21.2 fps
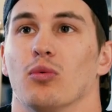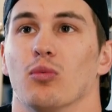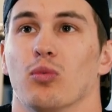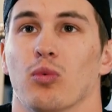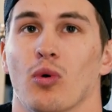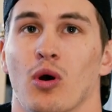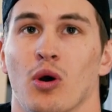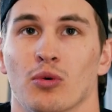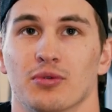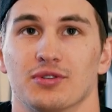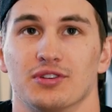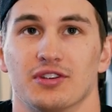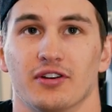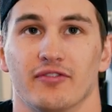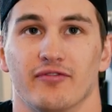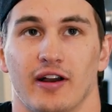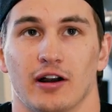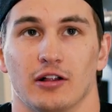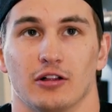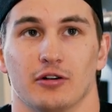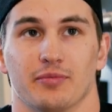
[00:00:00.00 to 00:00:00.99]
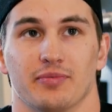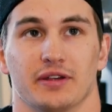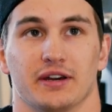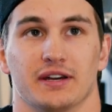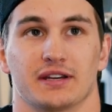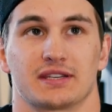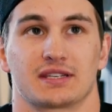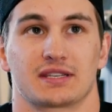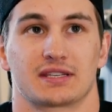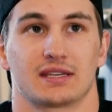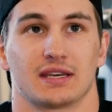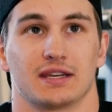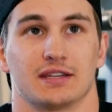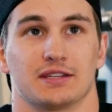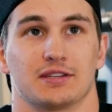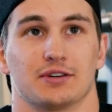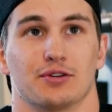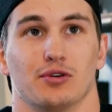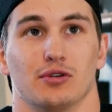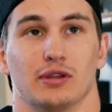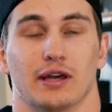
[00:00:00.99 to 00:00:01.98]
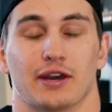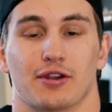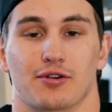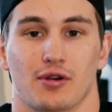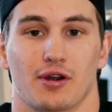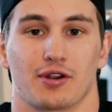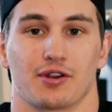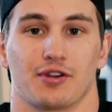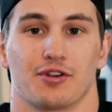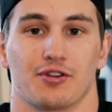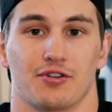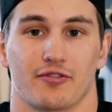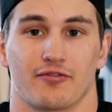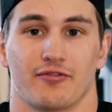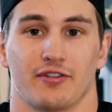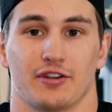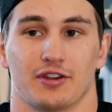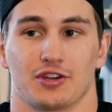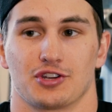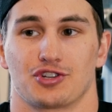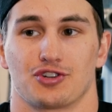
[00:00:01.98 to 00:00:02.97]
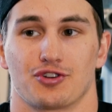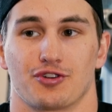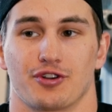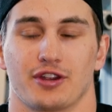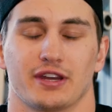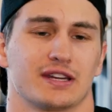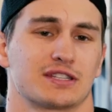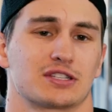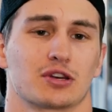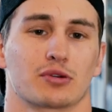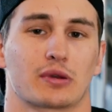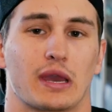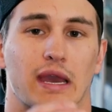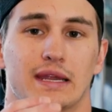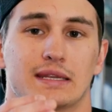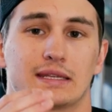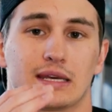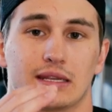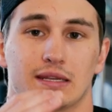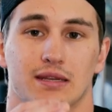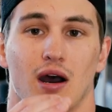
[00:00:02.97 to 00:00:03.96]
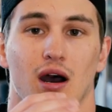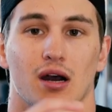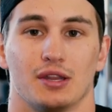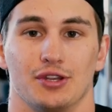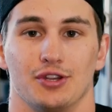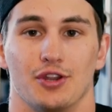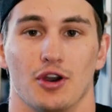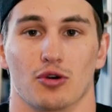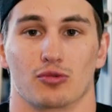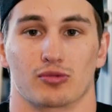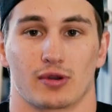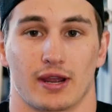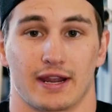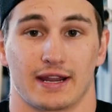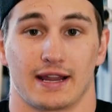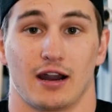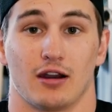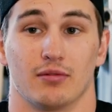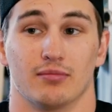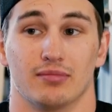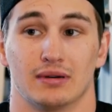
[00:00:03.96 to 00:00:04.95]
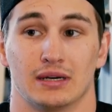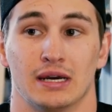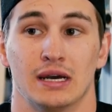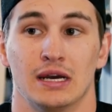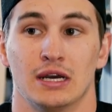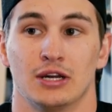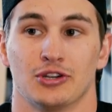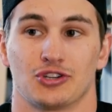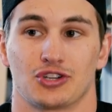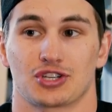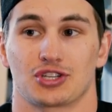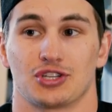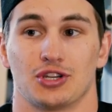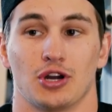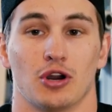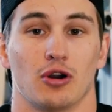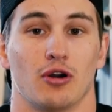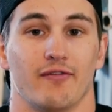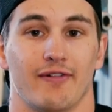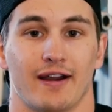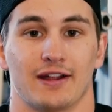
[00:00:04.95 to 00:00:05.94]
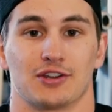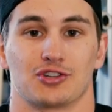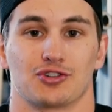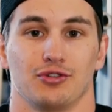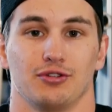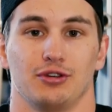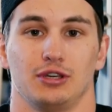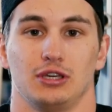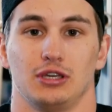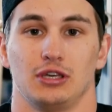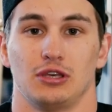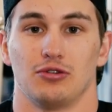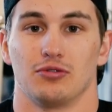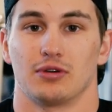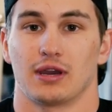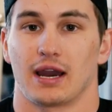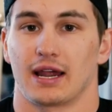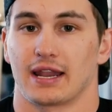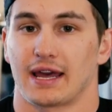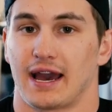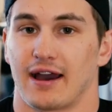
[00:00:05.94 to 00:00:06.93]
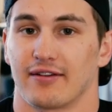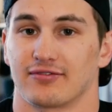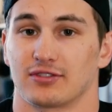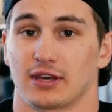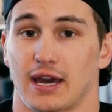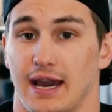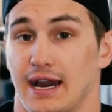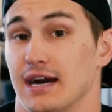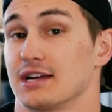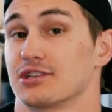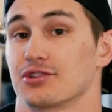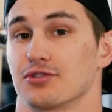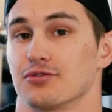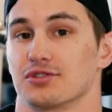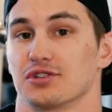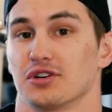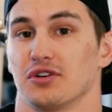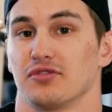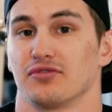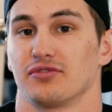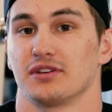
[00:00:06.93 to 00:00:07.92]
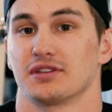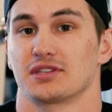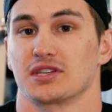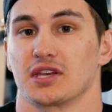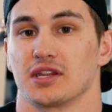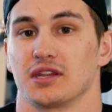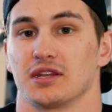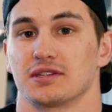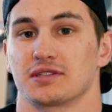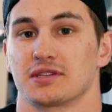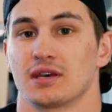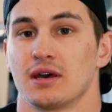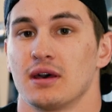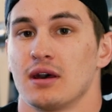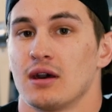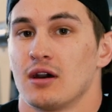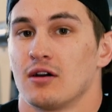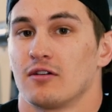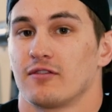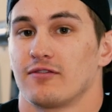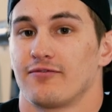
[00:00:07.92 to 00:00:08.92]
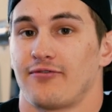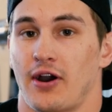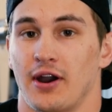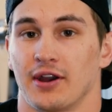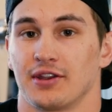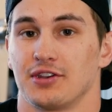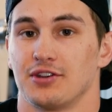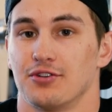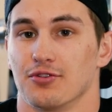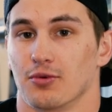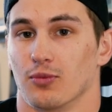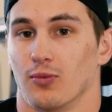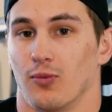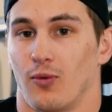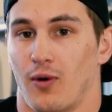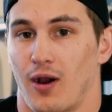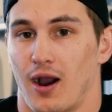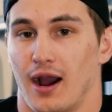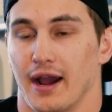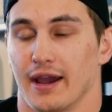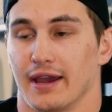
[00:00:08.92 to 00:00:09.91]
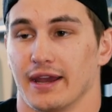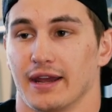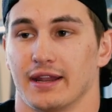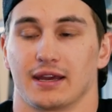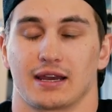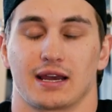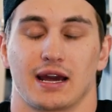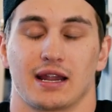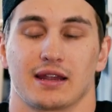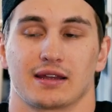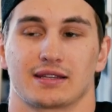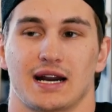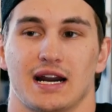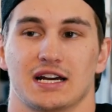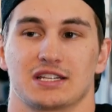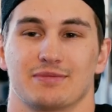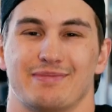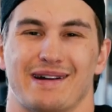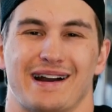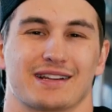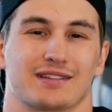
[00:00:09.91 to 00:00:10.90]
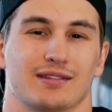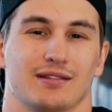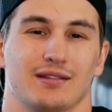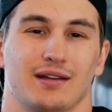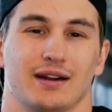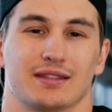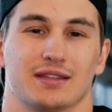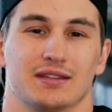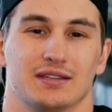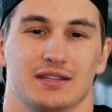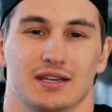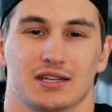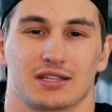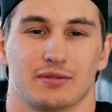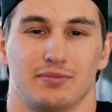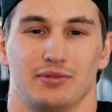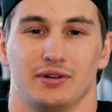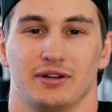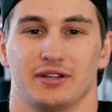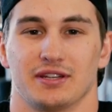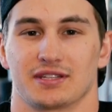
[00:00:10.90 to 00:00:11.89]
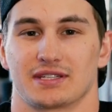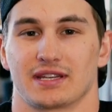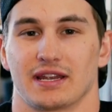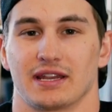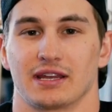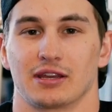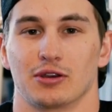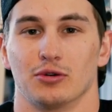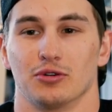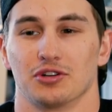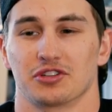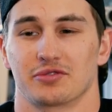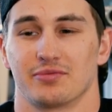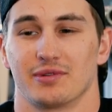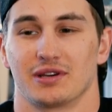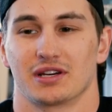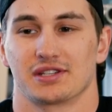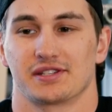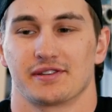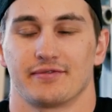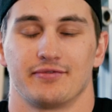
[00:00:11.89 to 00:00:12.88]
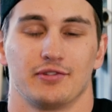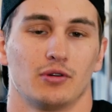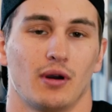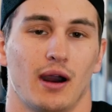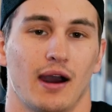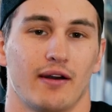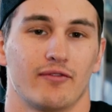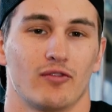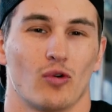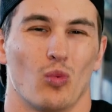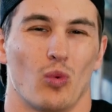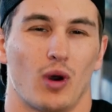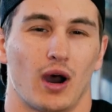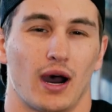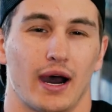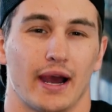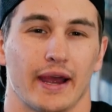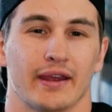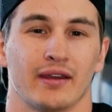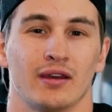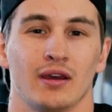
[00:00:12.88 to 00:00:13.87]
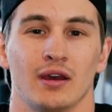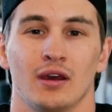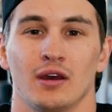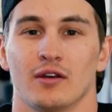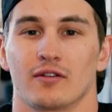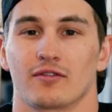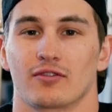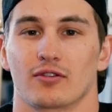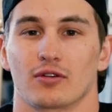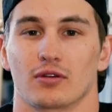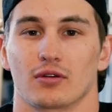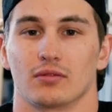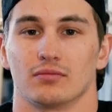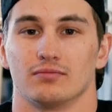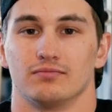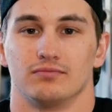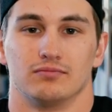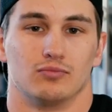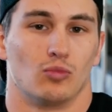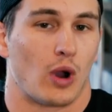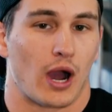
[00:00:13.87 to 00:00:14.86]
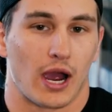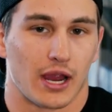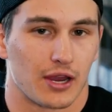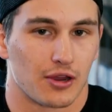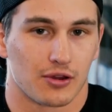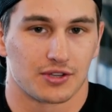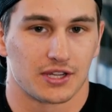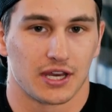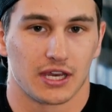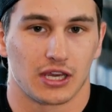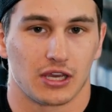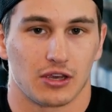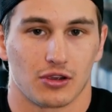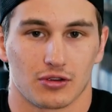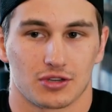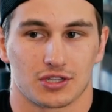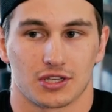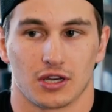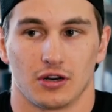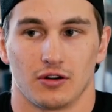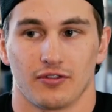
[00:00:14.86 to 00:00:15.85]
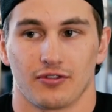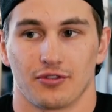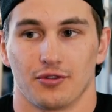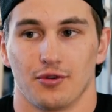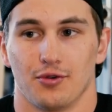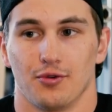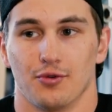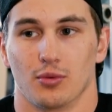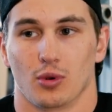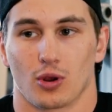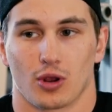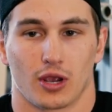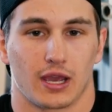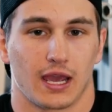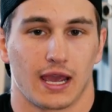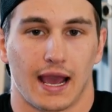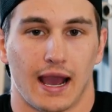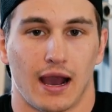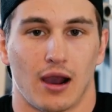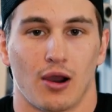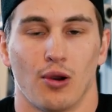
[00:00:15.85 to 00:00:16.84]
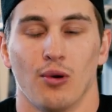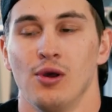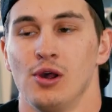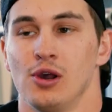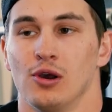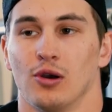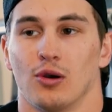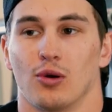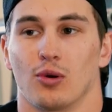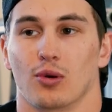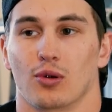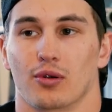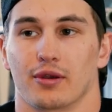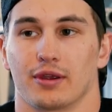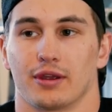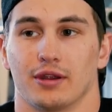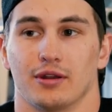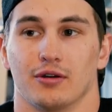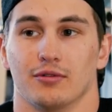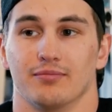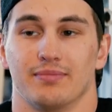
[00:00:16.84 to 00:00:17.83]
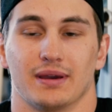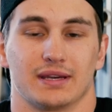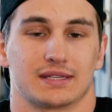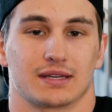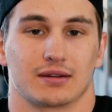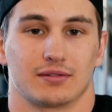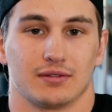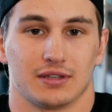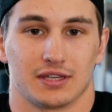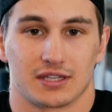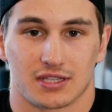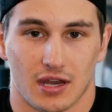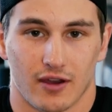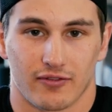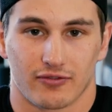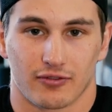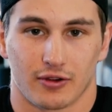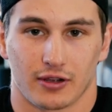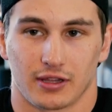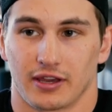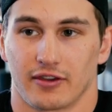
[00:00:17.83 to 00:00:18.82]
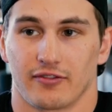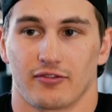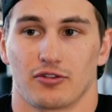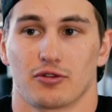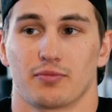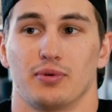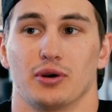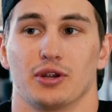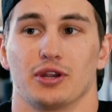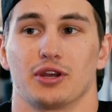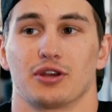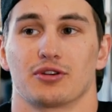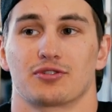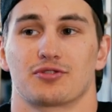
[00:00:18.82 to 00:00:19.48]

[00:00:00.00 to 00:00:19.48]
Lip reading: won't develop this until later on in your fitness journey. It's okay to not know right now, but just know eventually you kind of have to ask yourself this, and it's find your why. And it kind of ties back to like the discipline and setting goals, because if you don't have a why for why you're taking yourself through working out, or, you know, basically suffering, like if you're putting